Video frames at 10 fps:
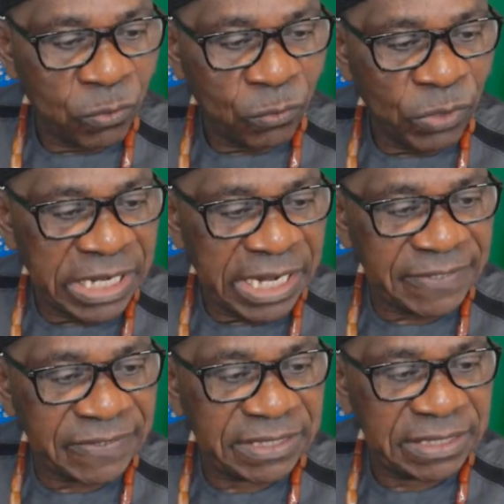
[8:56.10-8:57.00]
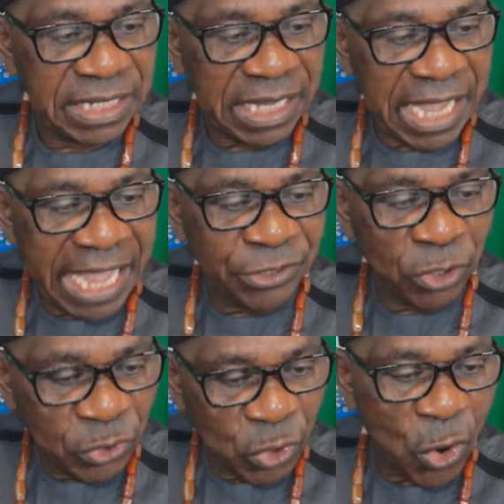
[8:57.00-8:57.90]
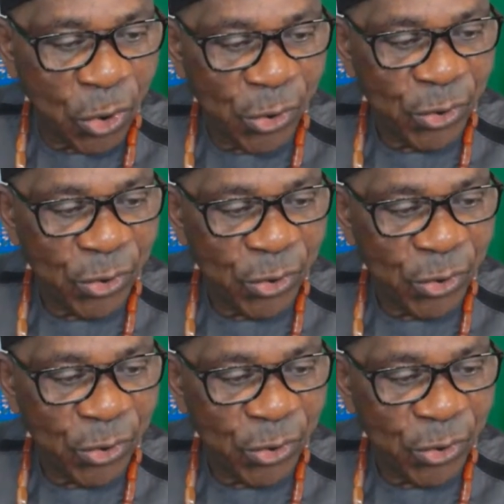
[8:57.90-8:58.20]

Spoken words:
Witness, I don't know.